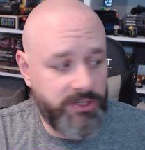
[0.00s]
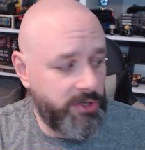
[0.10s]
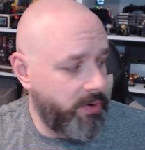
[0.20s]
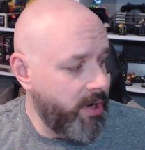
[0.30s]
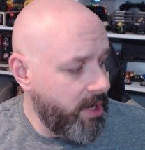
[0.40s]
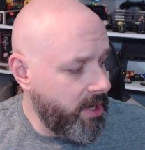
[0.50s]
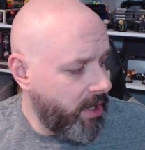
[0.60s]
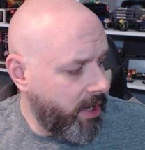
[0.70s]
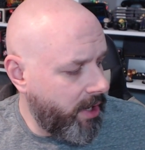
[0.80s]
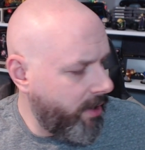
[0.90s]
So
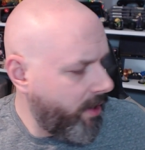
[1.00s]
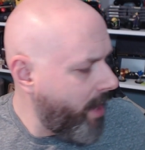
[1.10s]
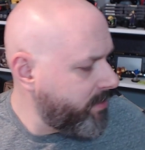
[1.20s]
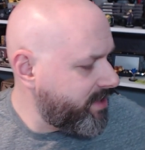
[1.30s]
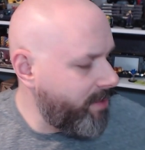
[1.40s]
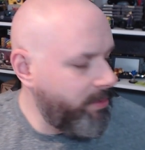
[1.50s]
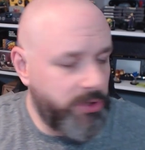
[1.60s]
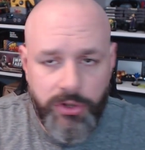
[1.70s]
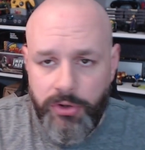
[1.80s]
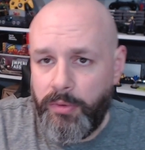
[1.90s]
I was able
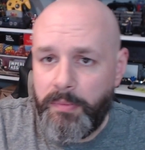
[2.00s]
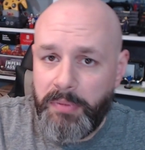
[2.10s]
to